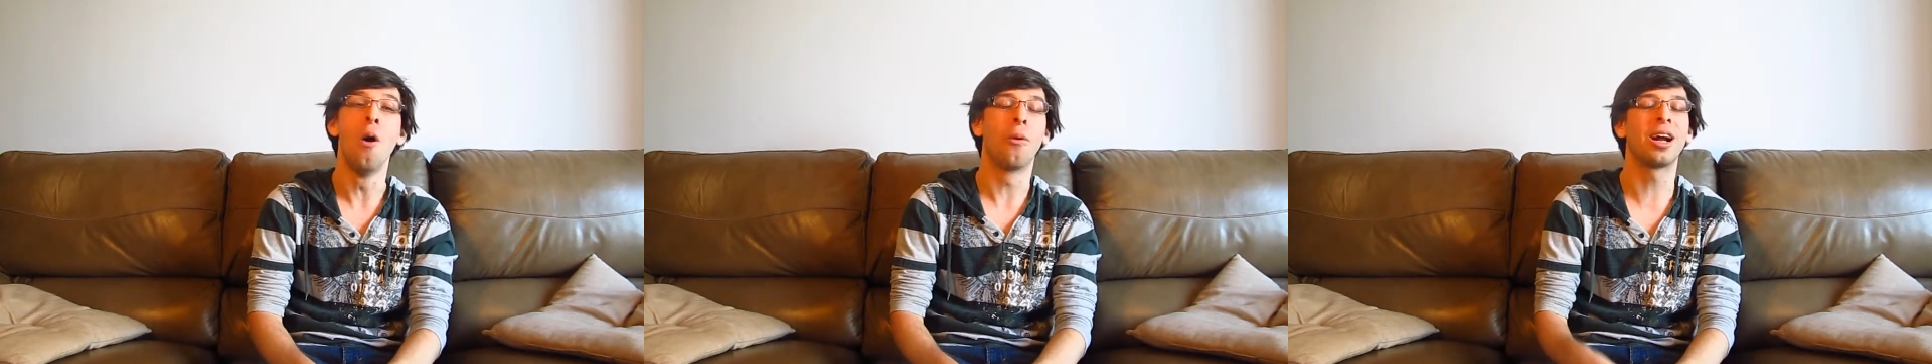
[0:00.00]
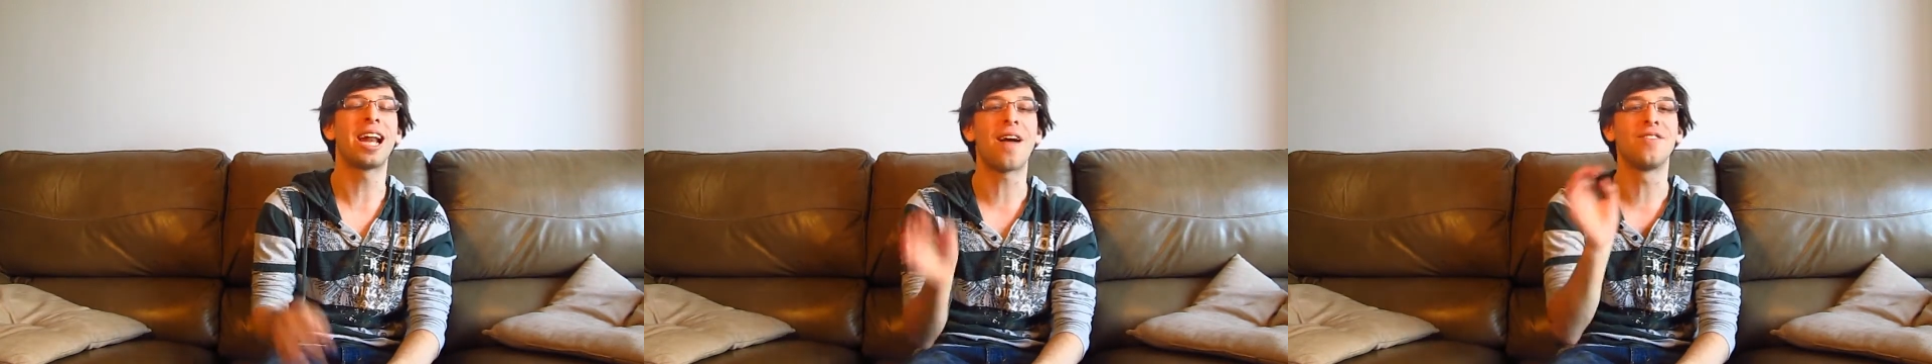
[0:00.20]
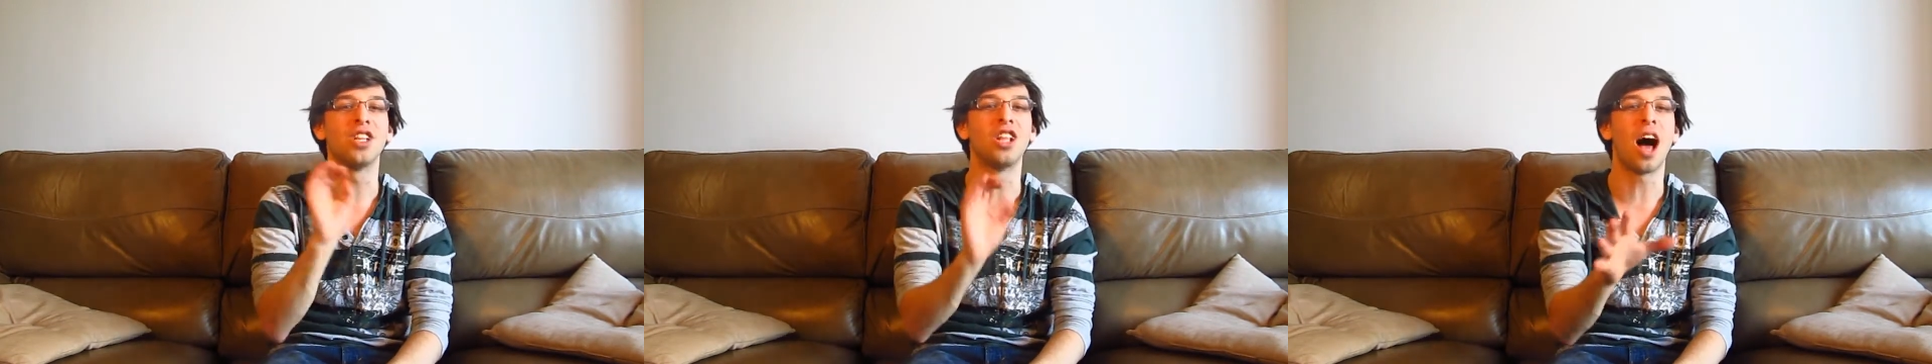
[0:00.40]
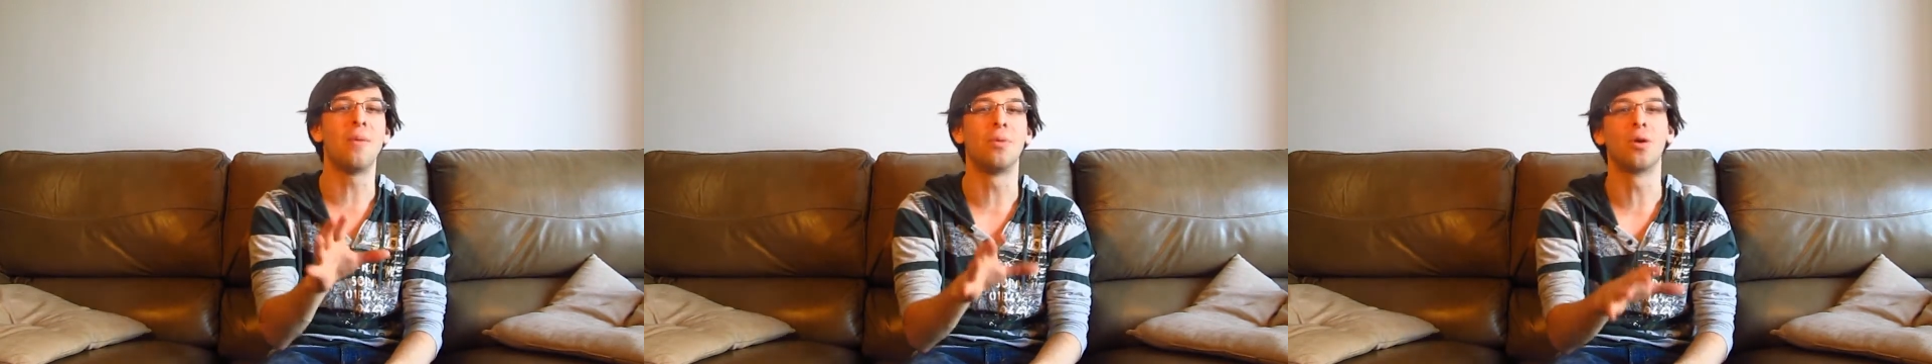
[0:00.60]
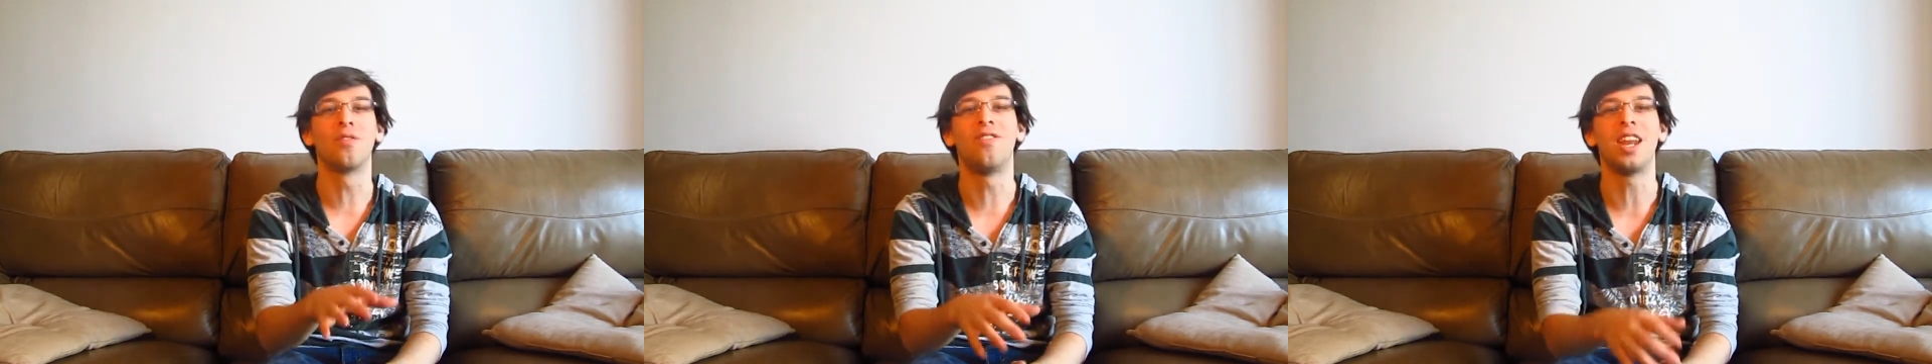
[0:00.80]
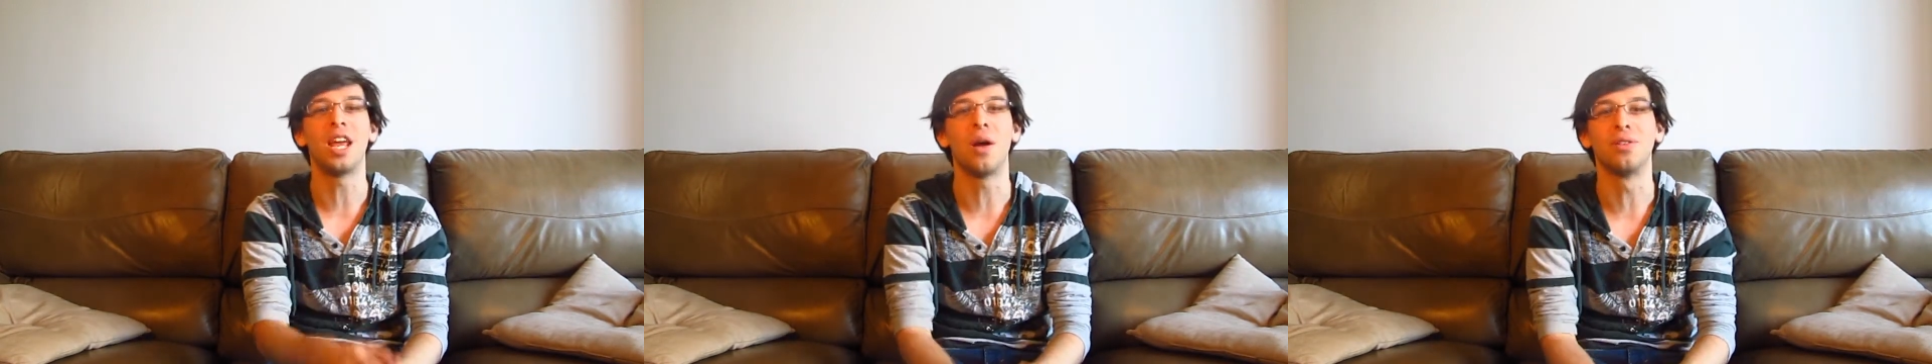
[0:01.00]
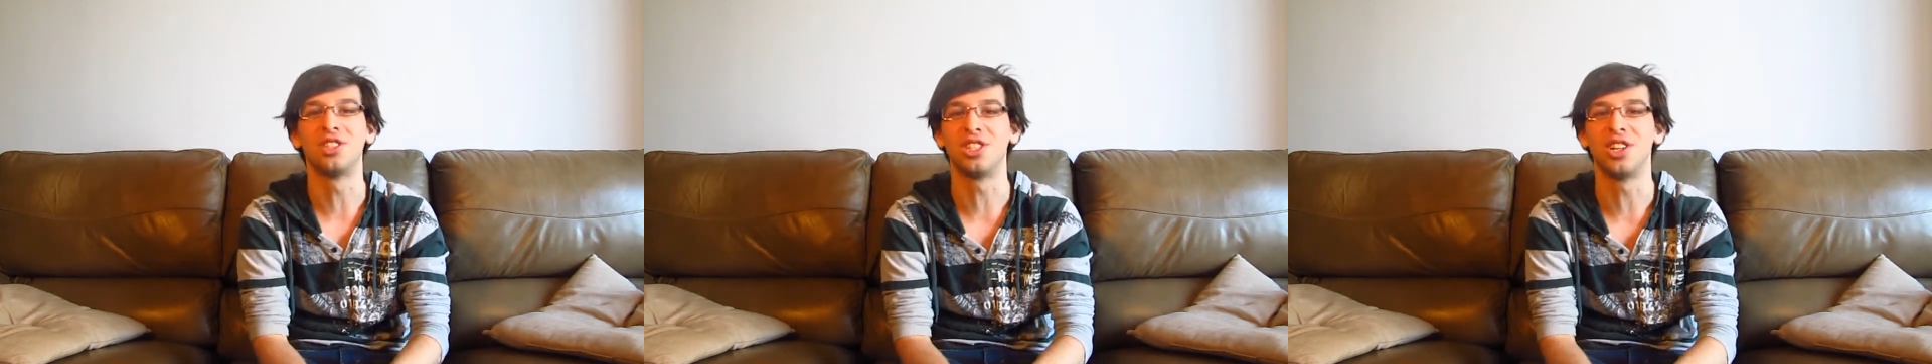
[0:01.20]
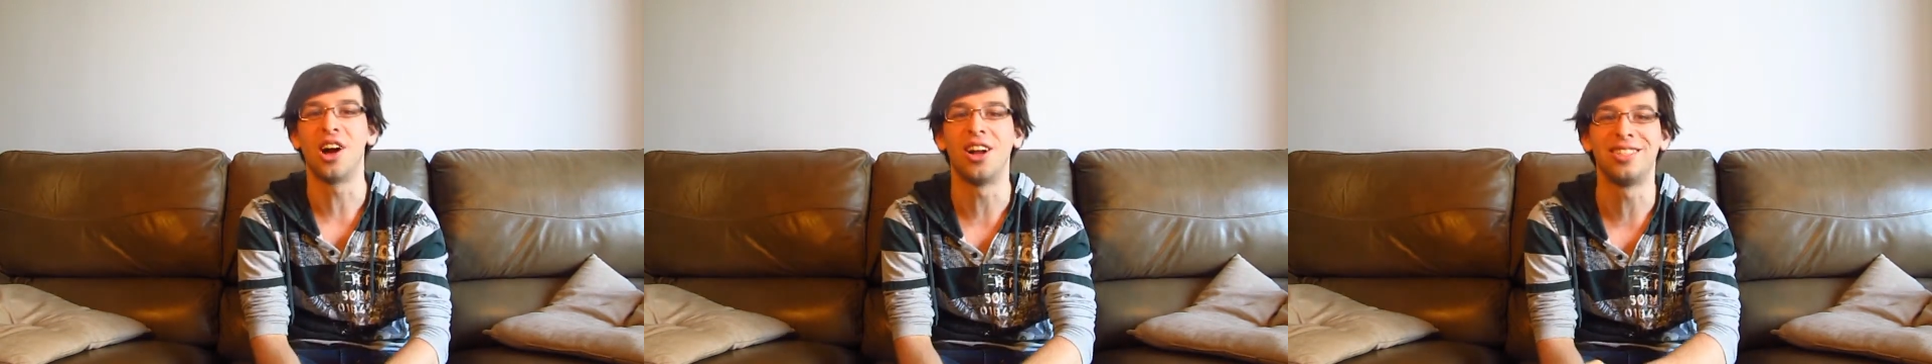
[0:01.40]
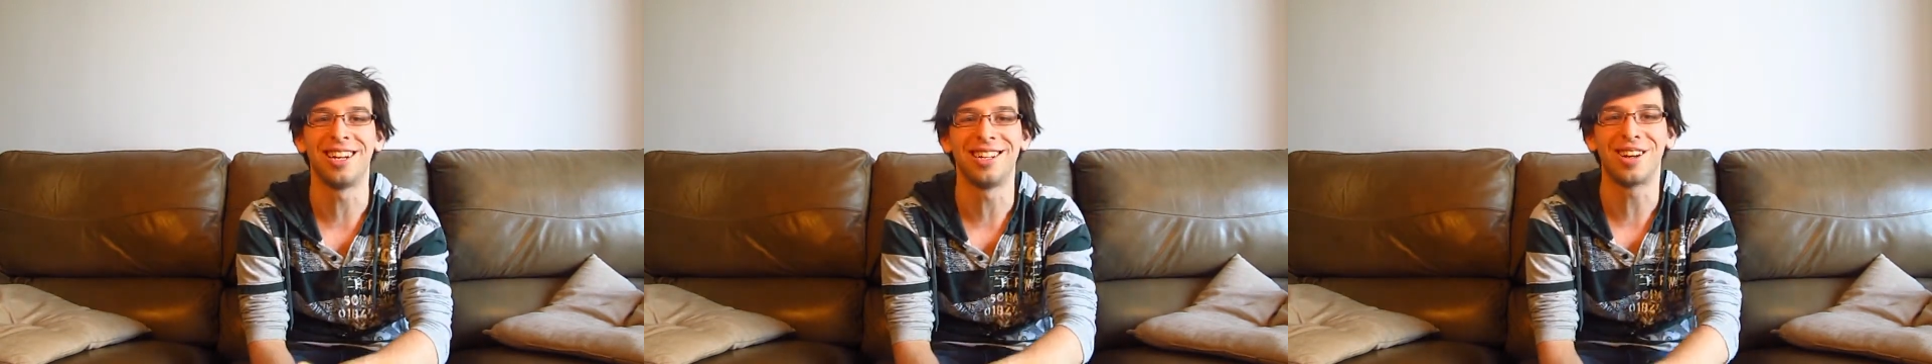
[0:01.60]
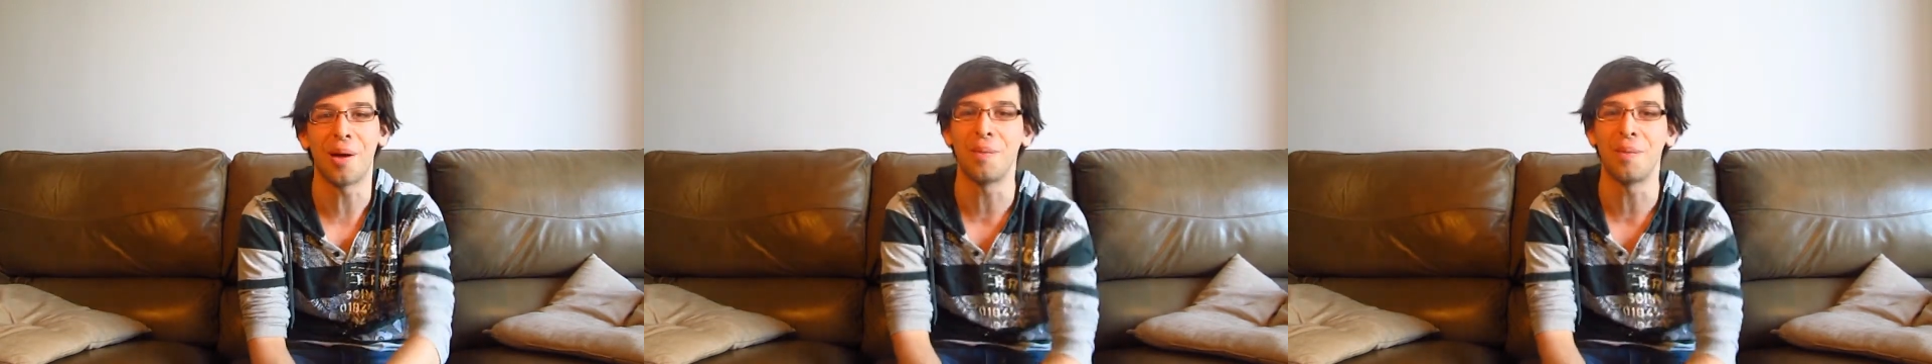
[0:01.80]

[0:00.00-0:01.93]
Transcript: We're gonna have a lot more videos and content